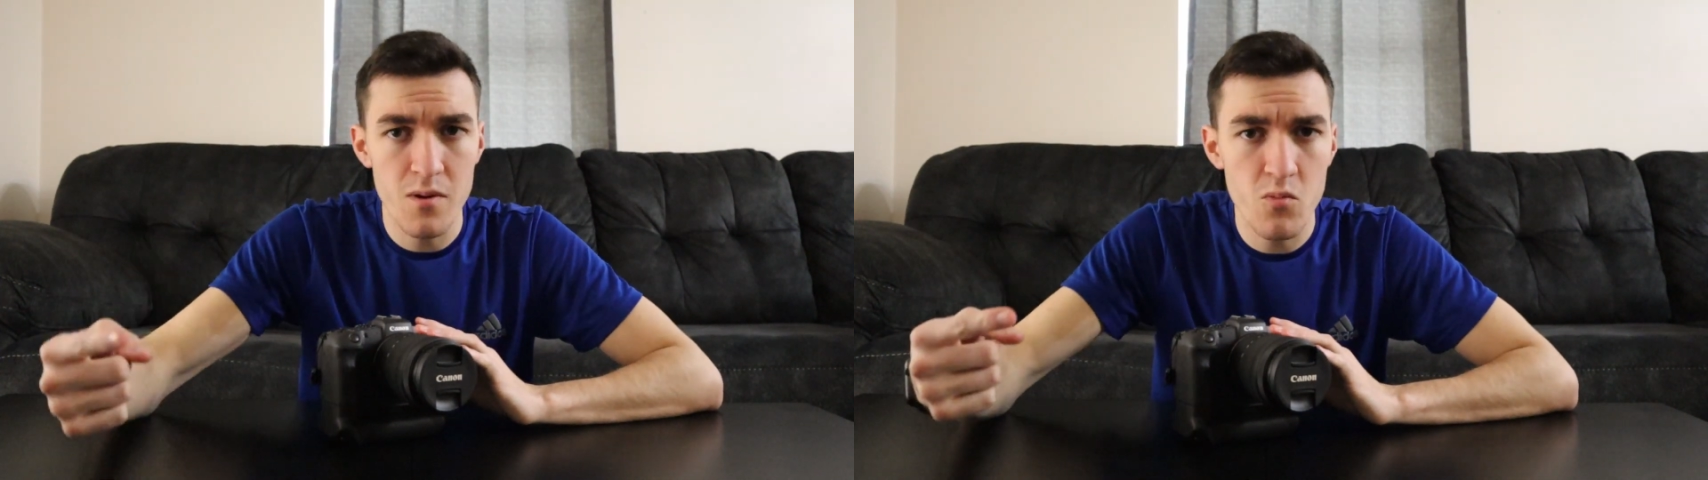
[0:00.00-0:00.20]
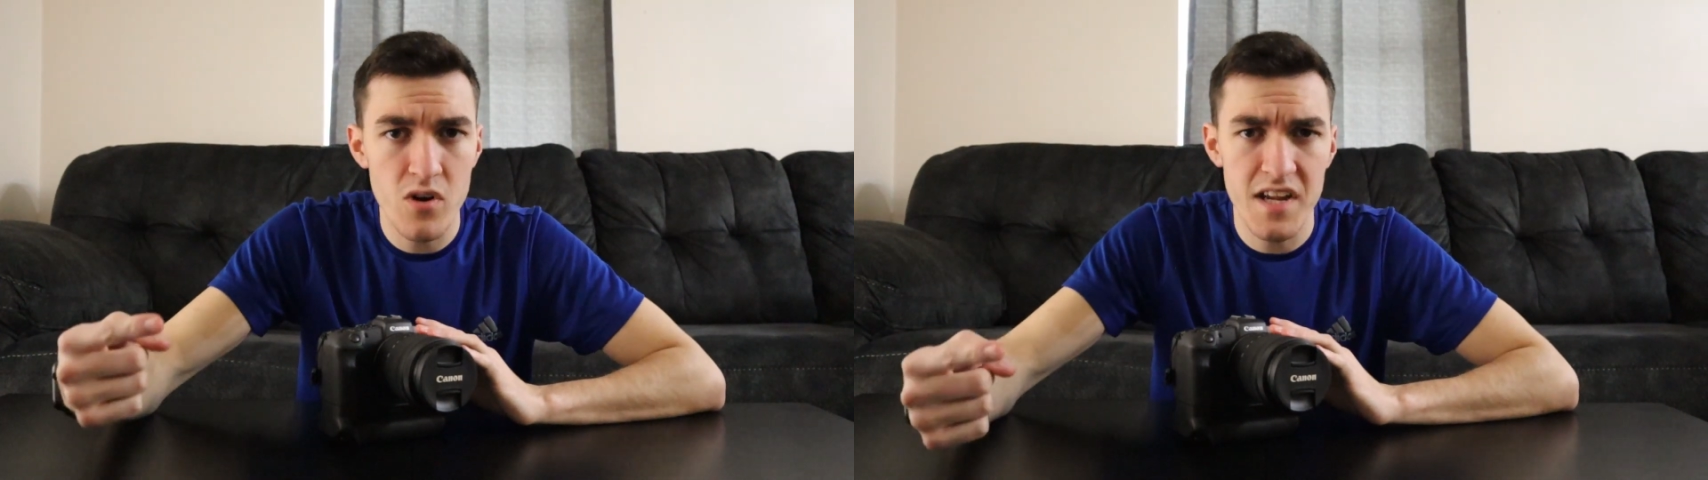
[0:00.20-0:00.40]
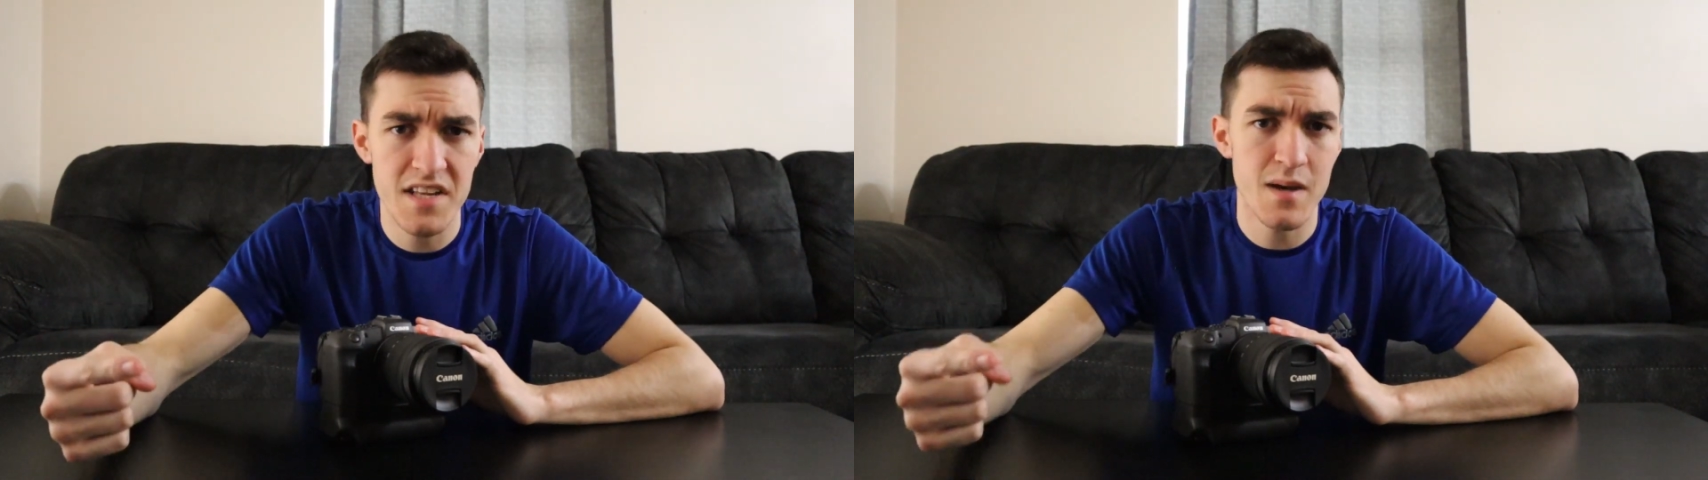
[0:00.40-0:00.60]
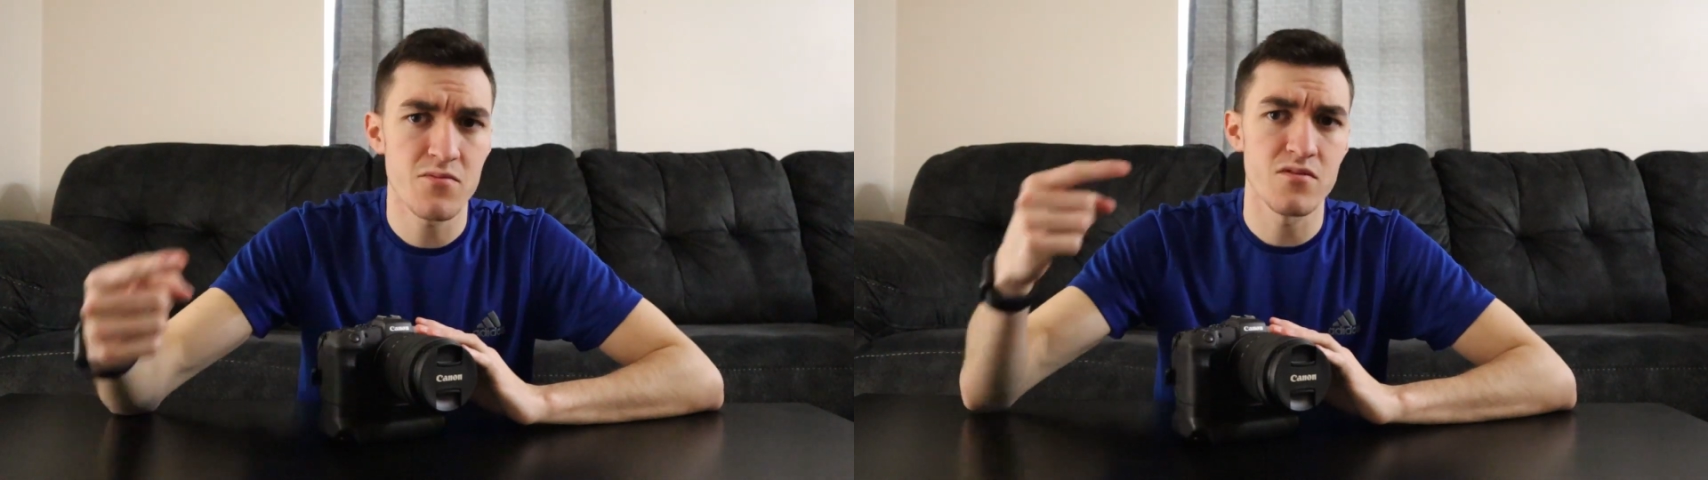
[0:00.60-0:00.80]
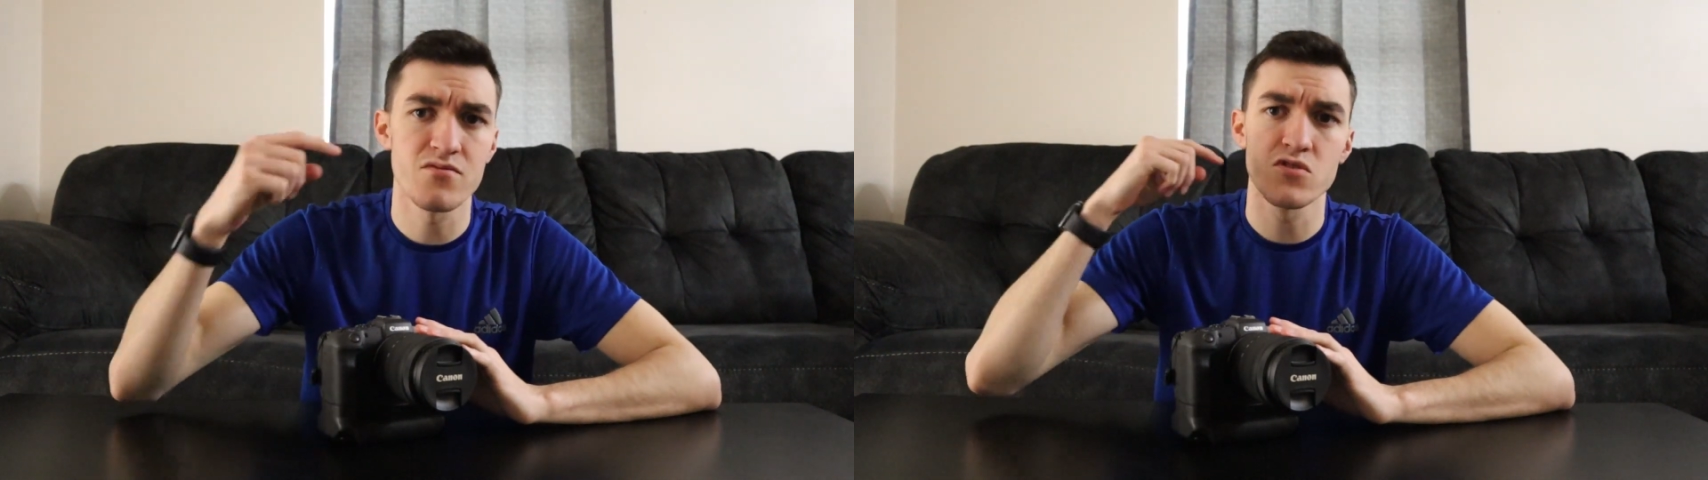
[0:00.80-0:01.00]
bit more
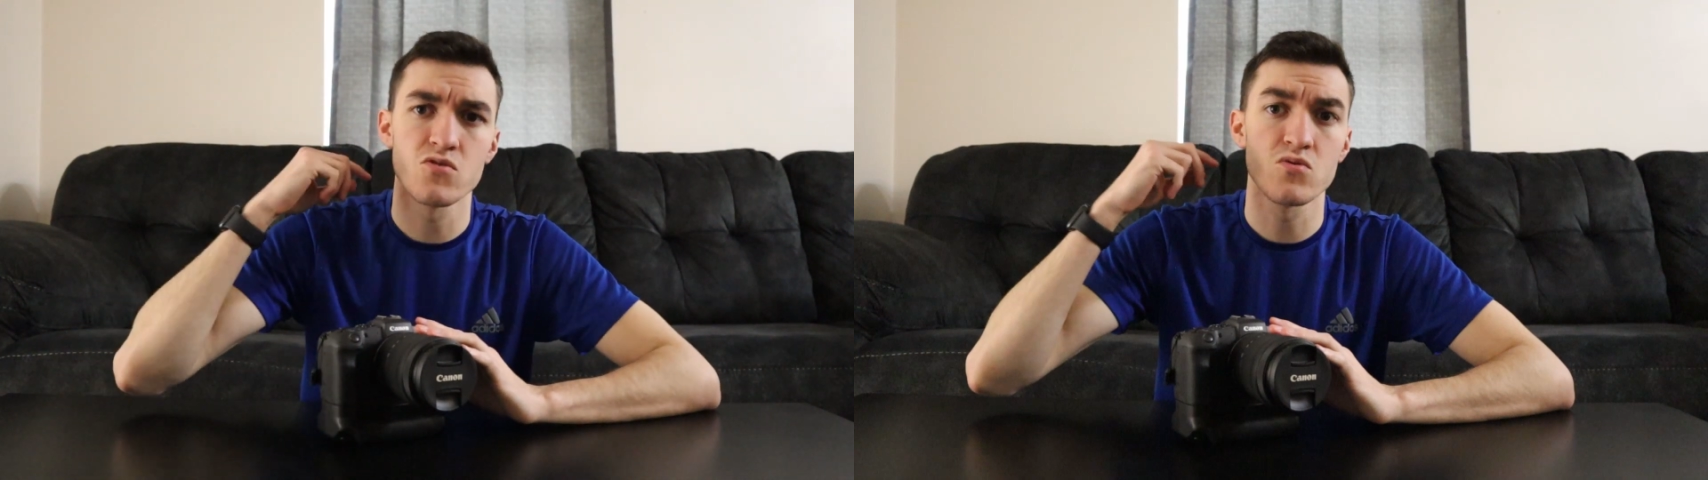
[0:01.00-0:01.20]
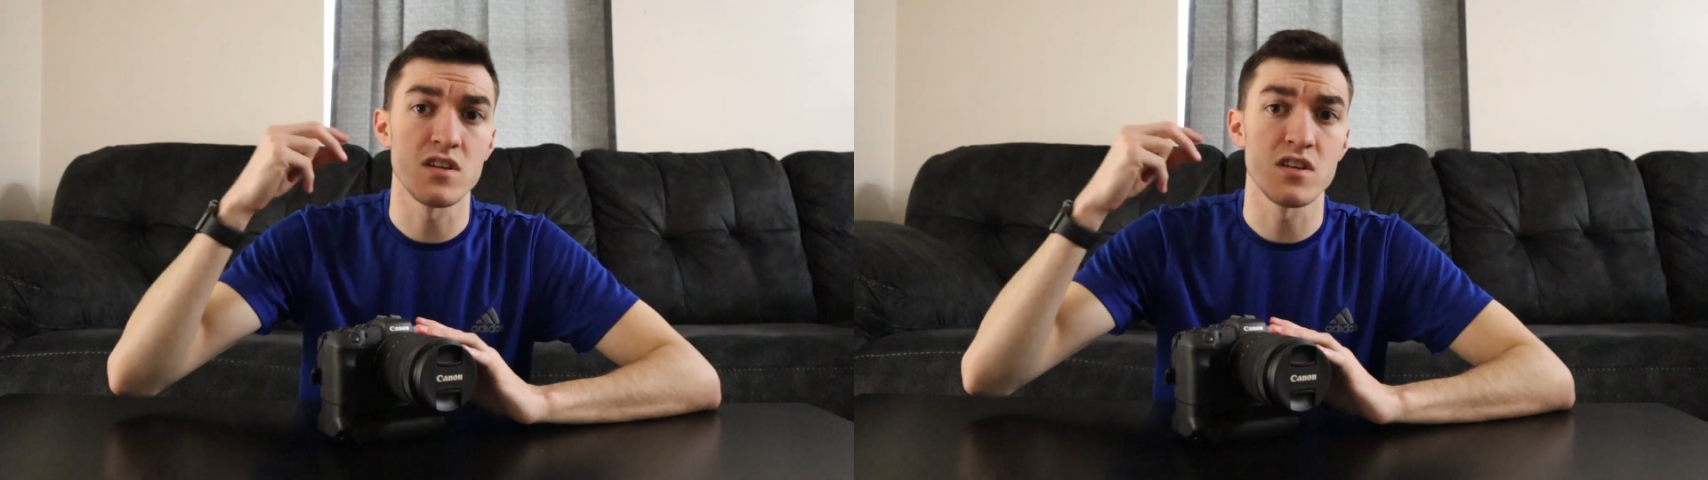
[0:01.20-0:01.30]
in-depth review,